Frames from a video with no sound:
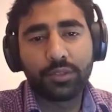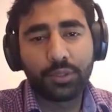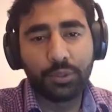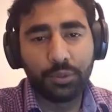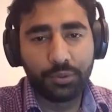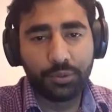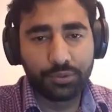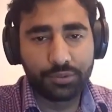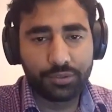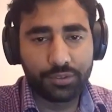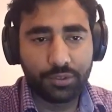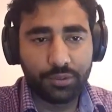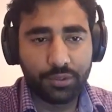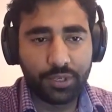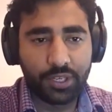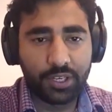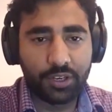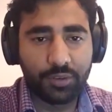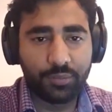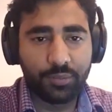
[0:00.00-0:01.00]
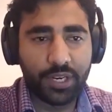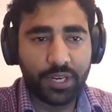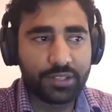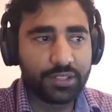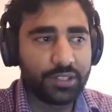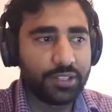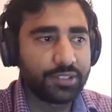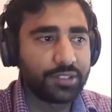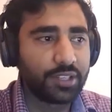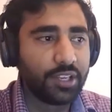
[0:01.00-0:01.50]
course during our
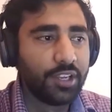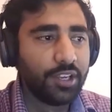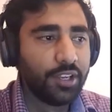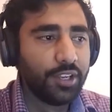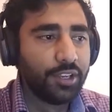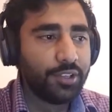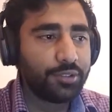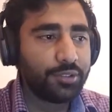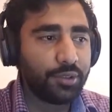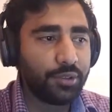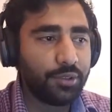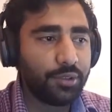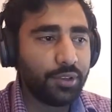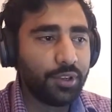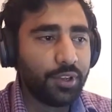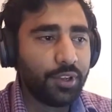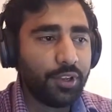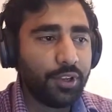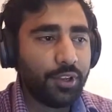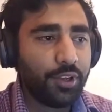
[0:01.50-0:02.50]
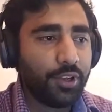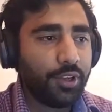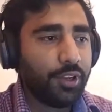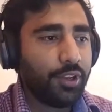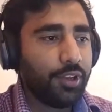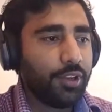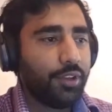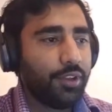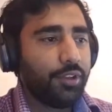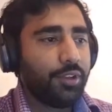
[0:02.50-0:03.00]
bachelor's. So you,
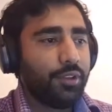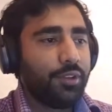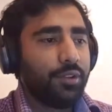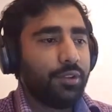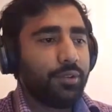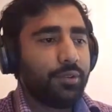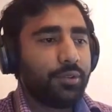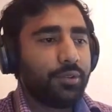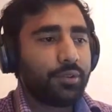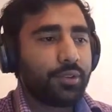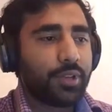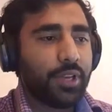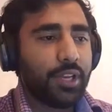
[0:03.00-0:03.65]
you